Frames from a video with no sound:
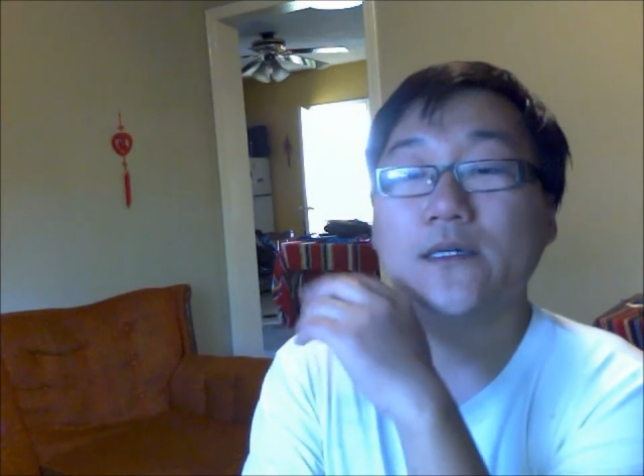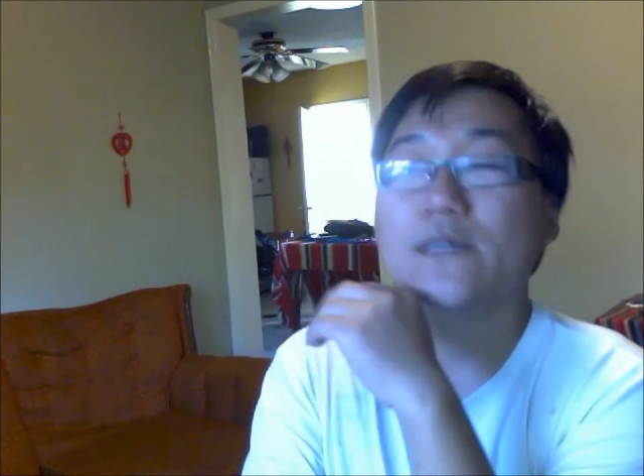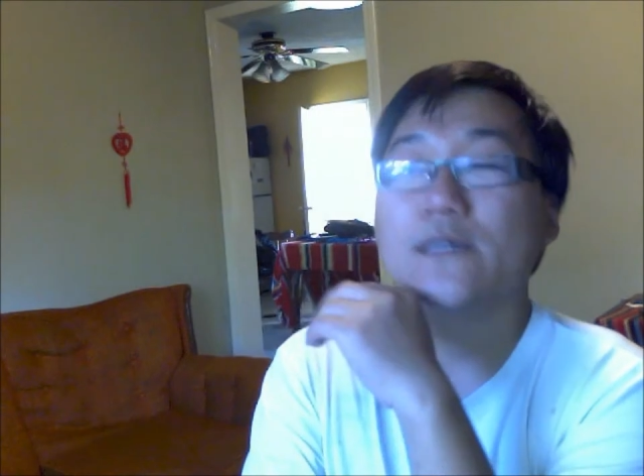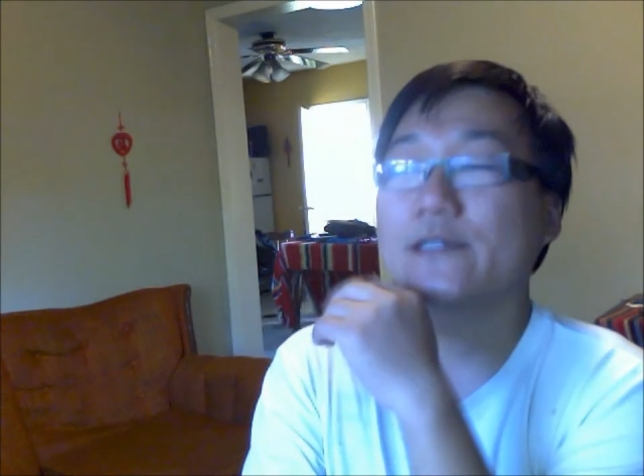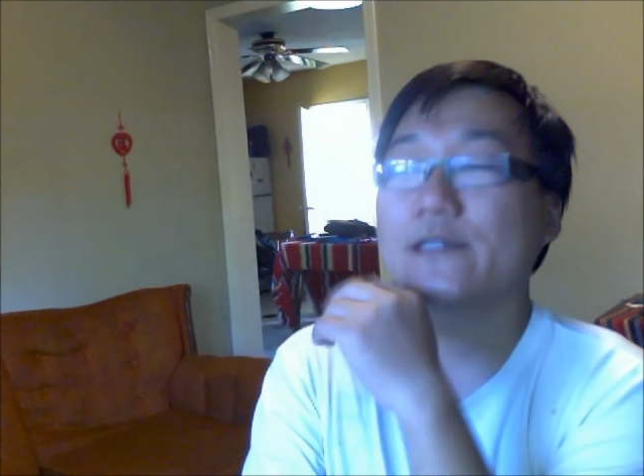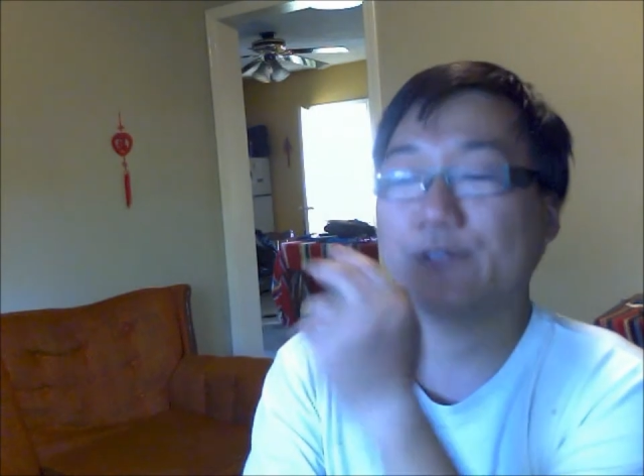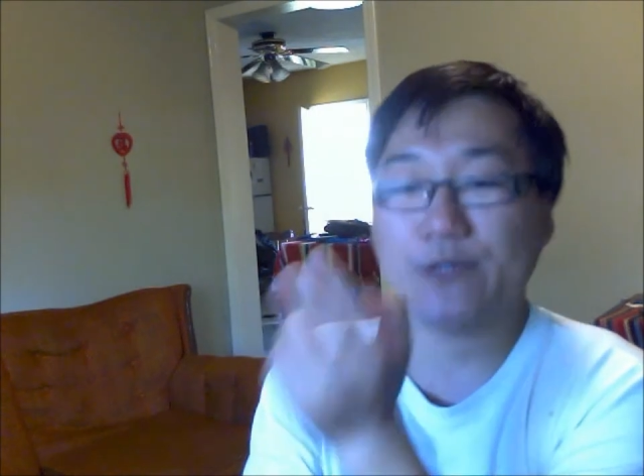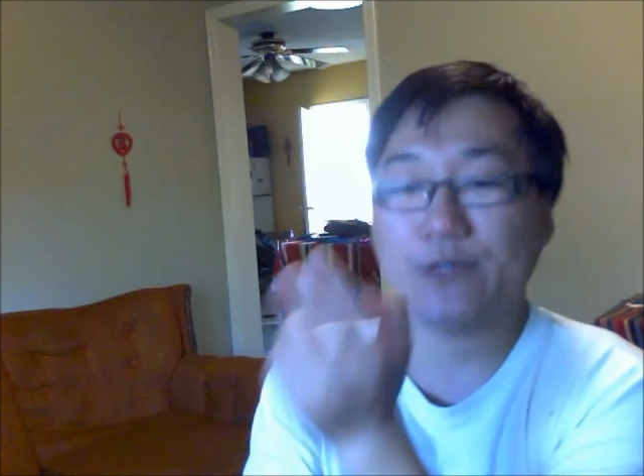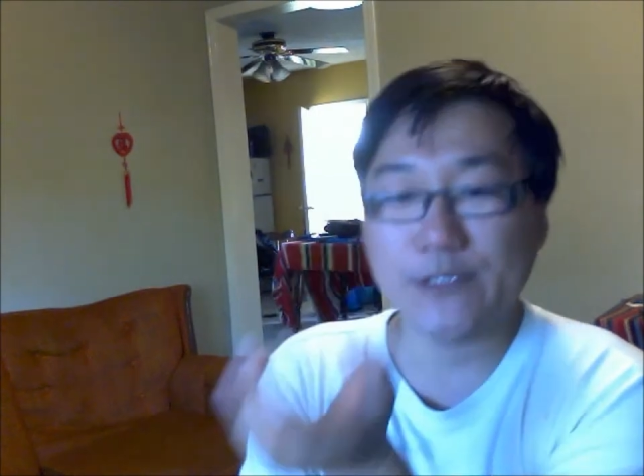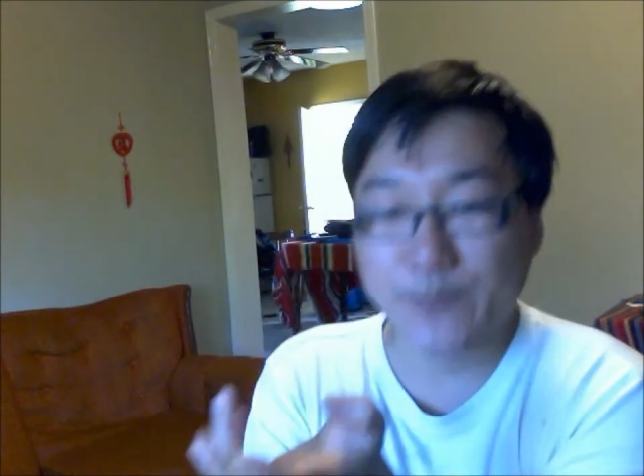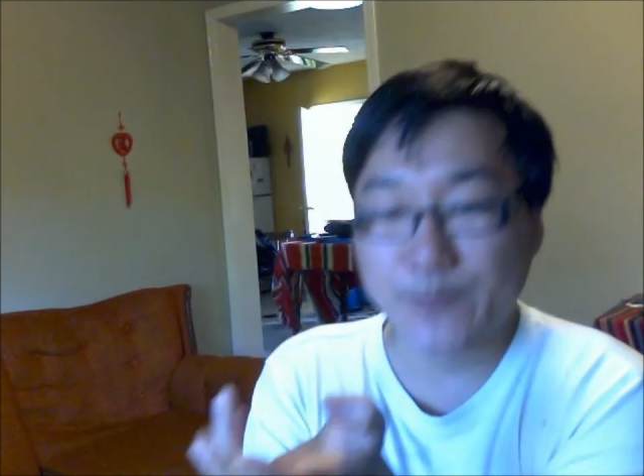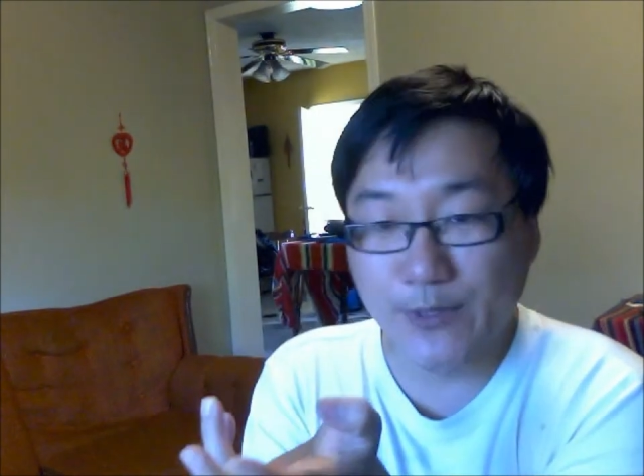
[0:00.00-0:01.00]

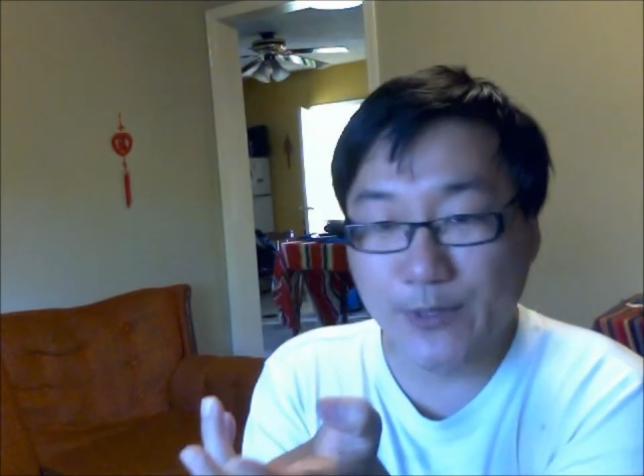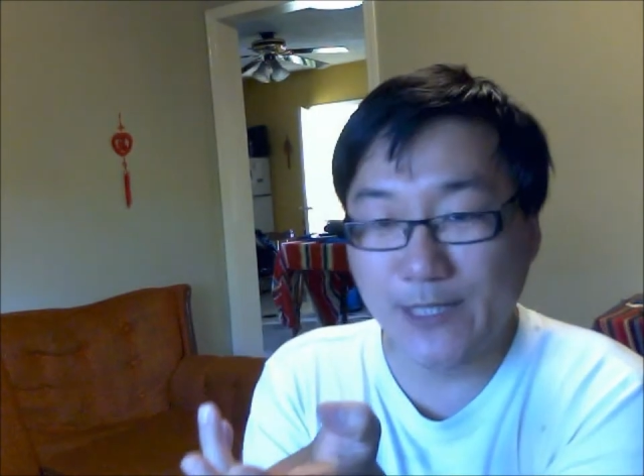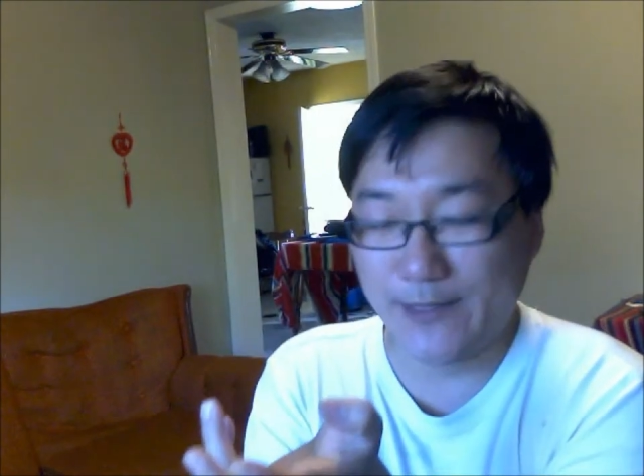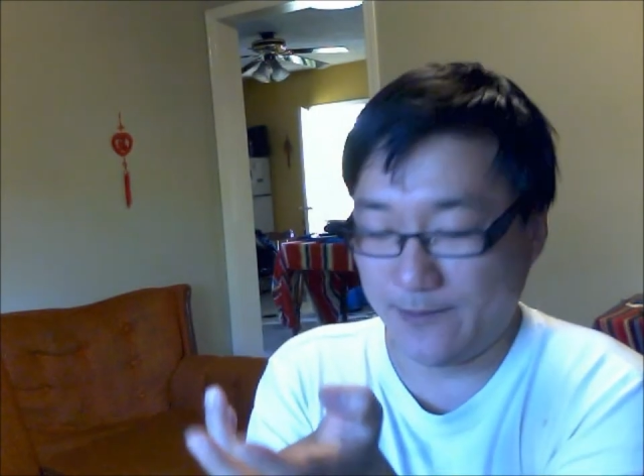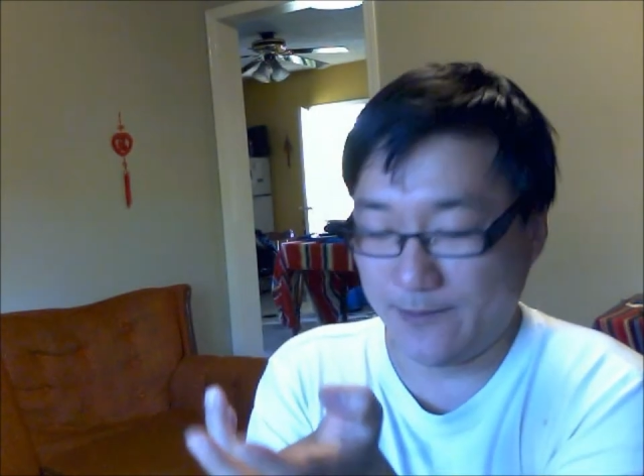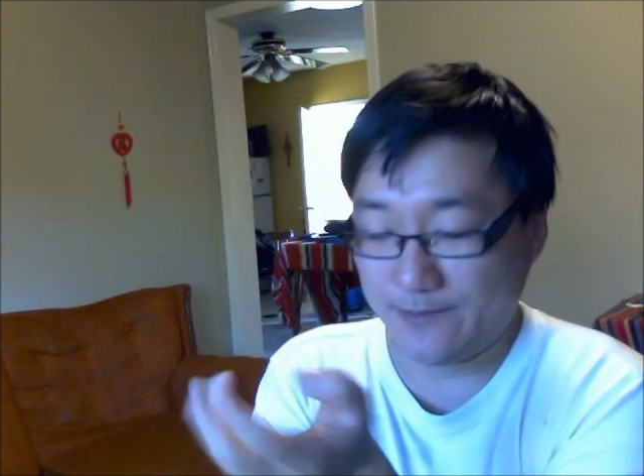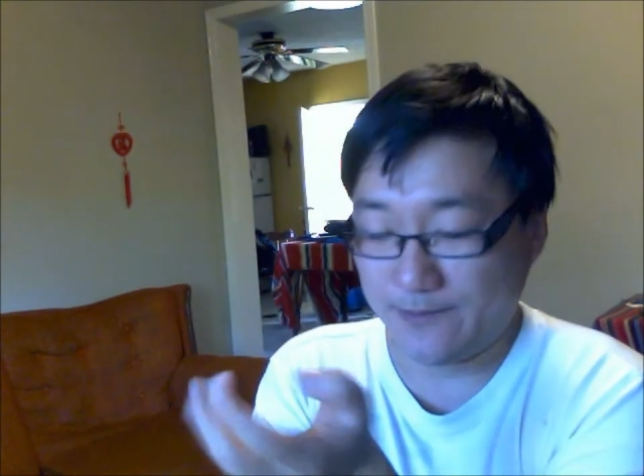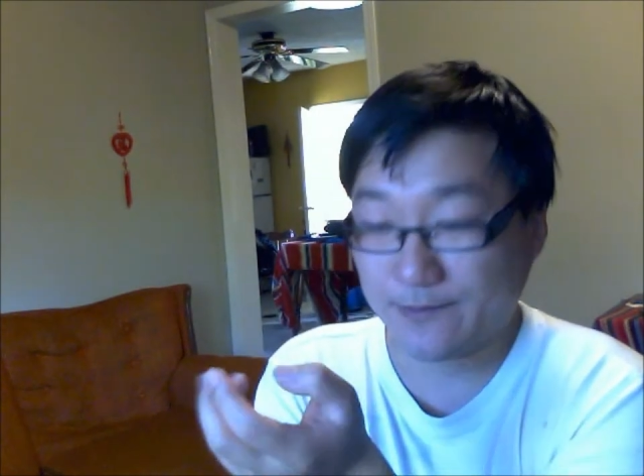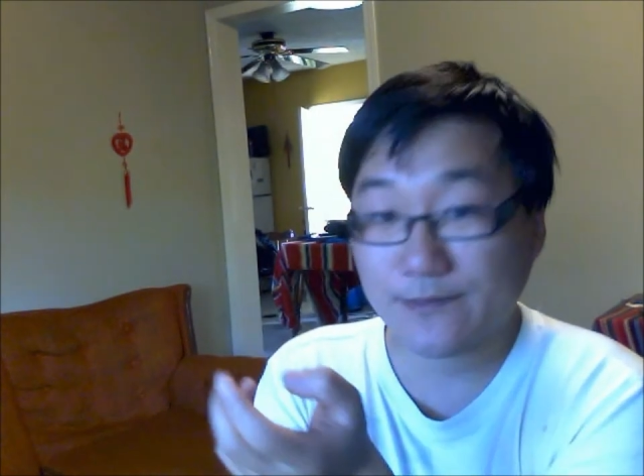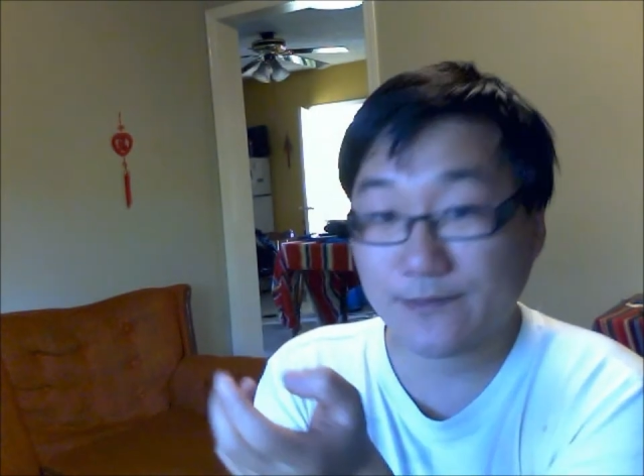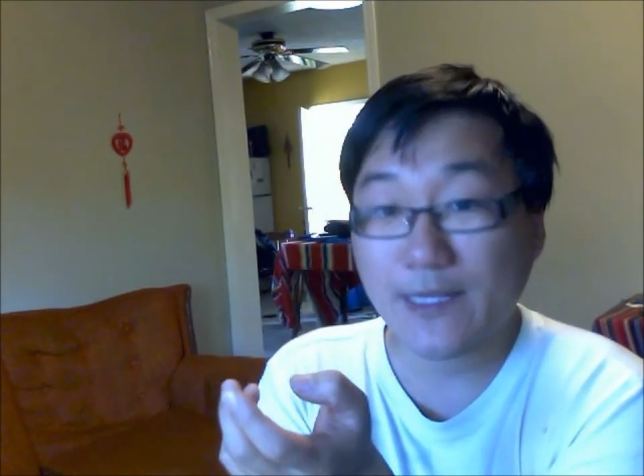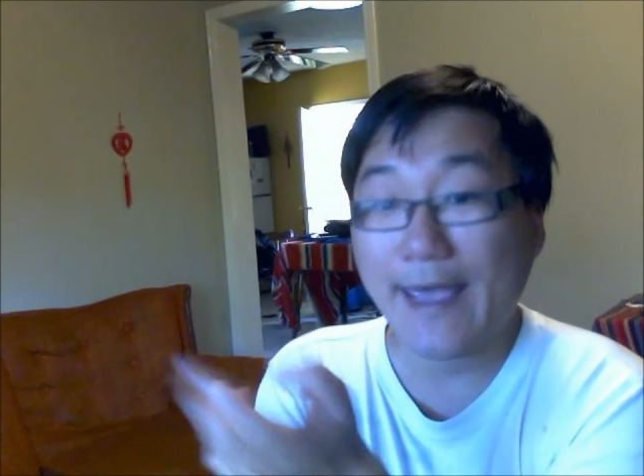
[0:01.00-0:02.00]
insurance premium.
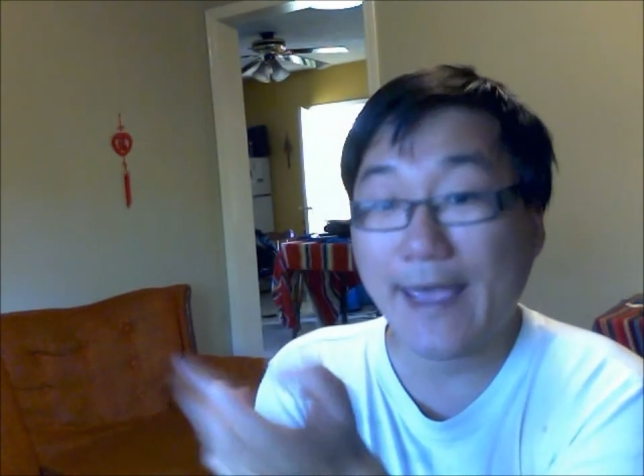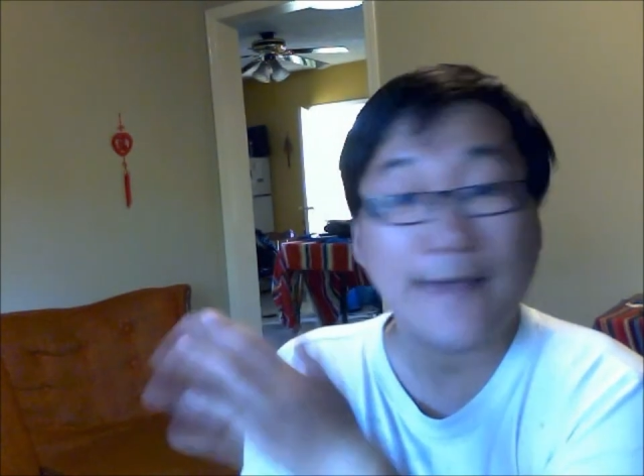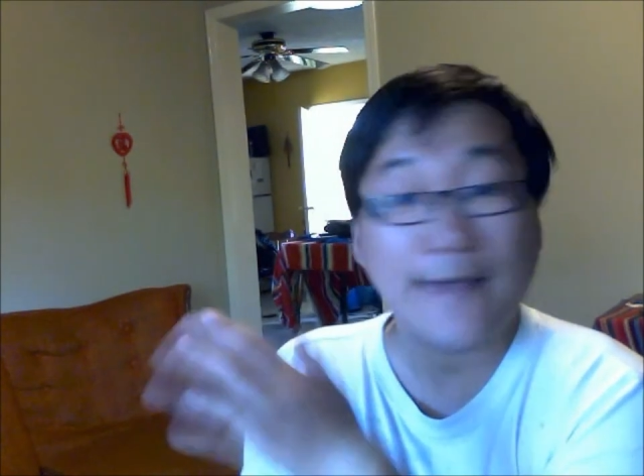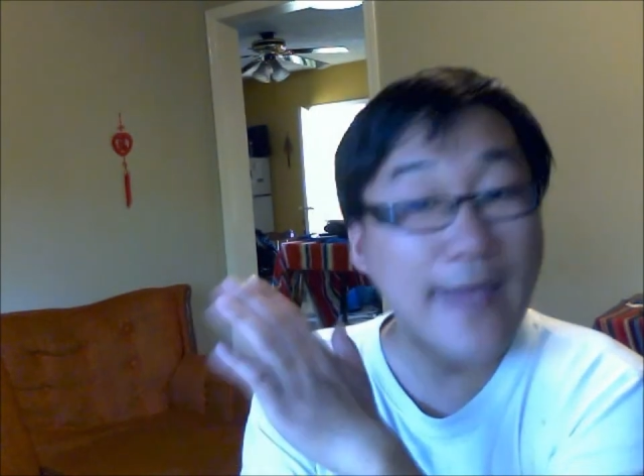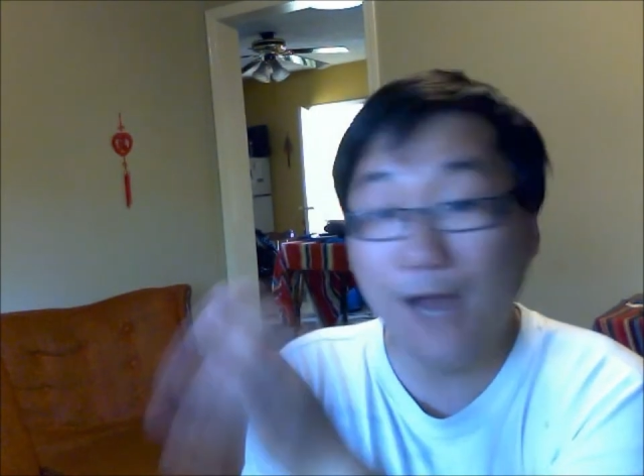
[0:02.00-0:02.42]
And